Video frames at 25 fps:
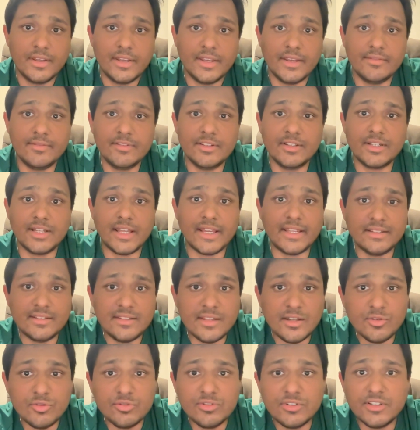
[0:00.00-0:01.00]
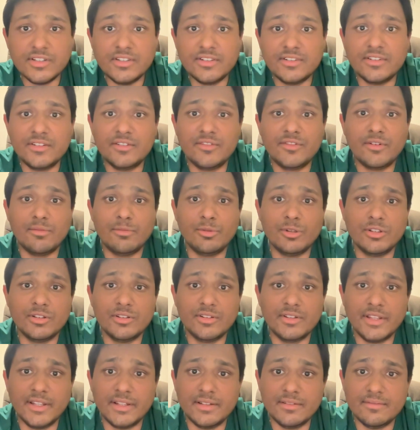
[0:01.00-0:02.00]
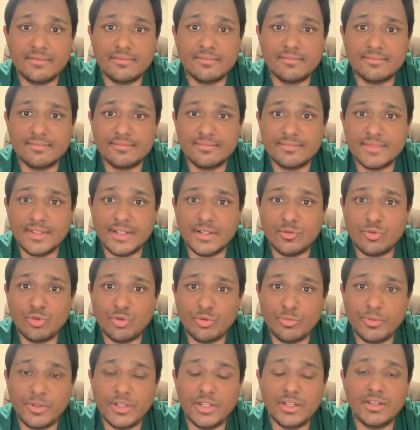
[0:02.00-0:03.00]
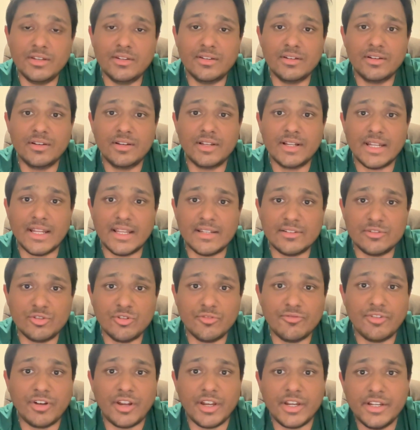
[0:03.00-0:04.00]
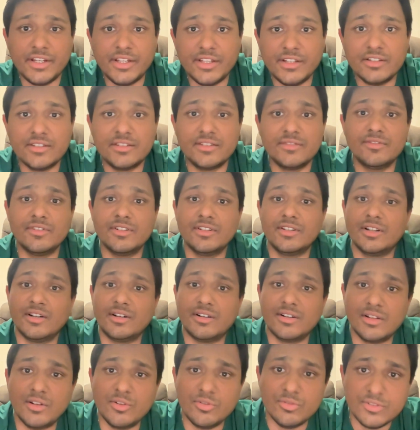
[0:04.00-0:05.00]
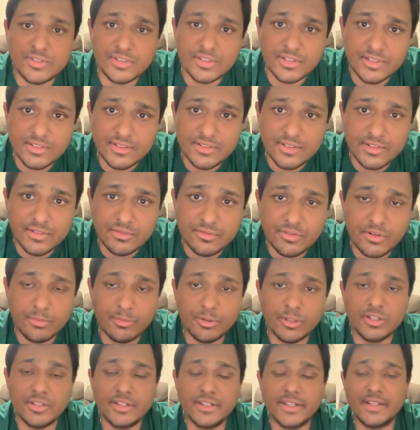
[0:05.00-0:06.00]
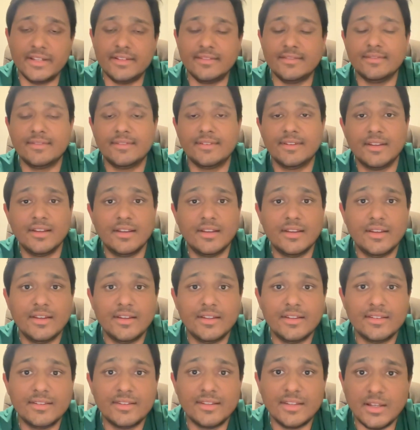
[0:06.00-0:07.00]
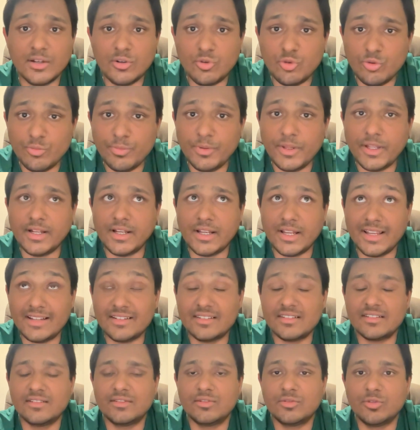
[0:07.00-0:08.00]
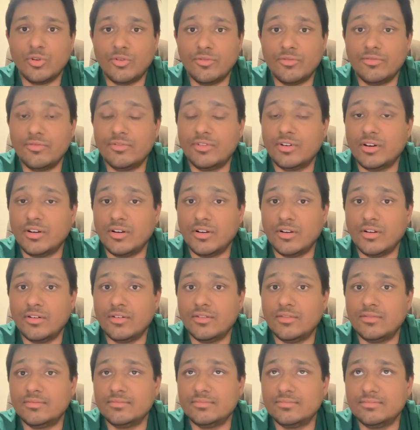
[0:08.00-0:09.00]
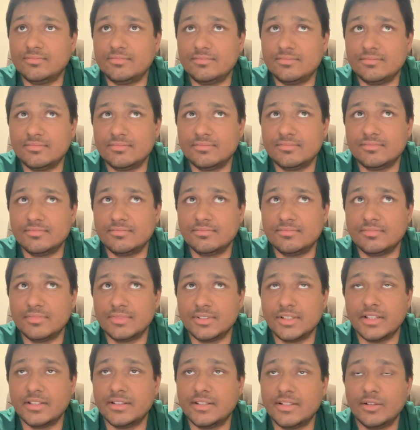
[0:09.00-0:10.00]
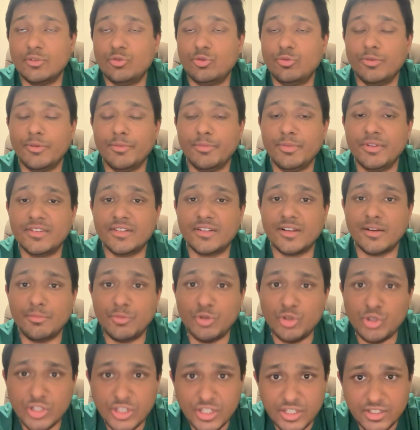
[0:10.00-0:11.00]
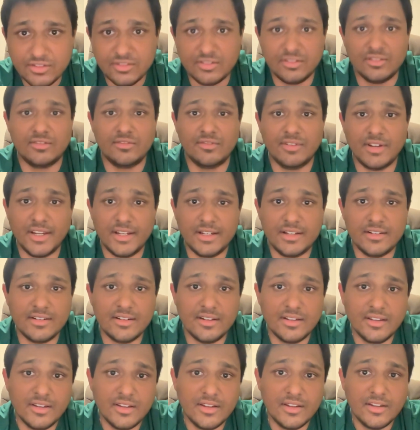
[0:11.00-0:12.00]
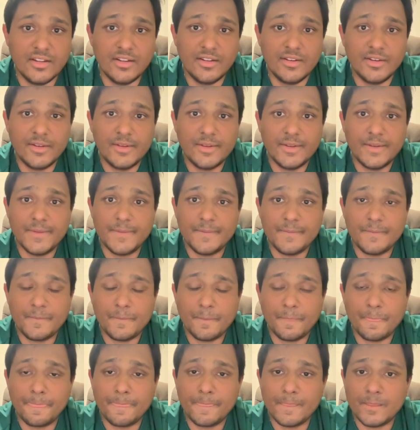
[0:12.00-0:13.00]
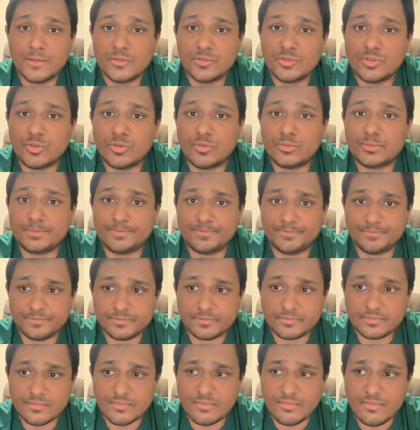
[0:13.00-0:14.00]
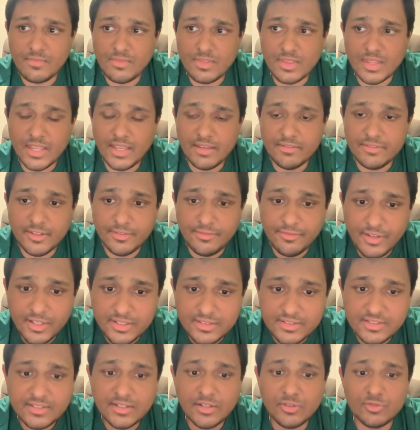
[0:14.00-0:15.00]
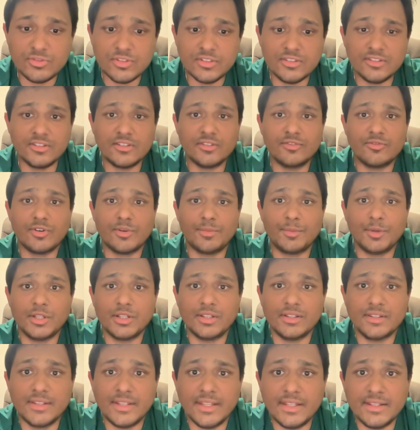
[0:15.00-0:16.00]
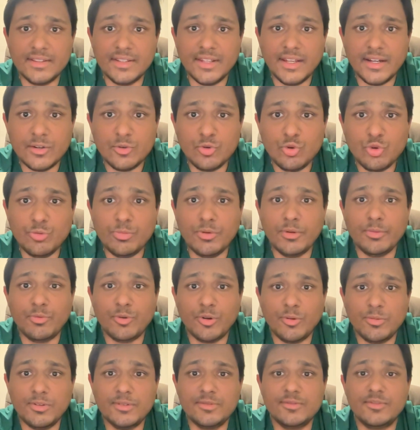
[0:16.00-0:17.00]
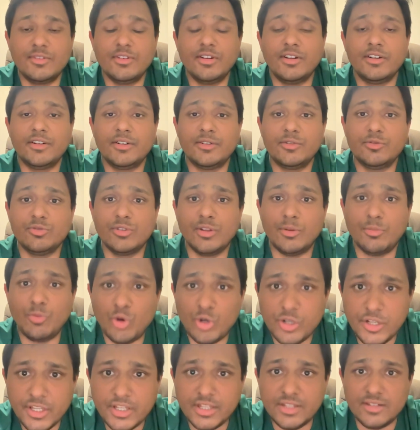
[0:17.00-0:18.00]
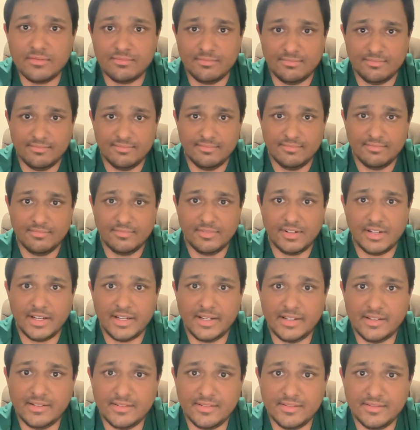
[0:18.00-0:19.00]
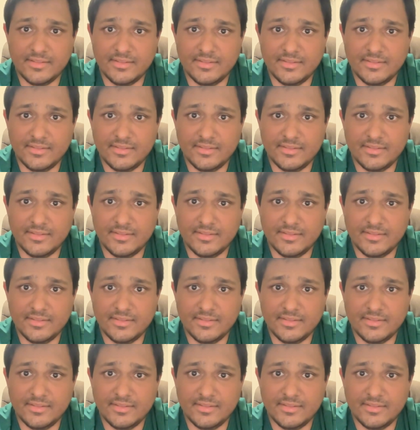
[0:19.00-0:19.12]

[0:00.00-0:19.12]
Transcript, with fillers: If the ninth house is in trouble, then there could be clash of ideals. If the third house is in trouble, then there could be clash of, there could be miscommunication, right? So if the first house is in trouble, then there could be problems related to the body, right?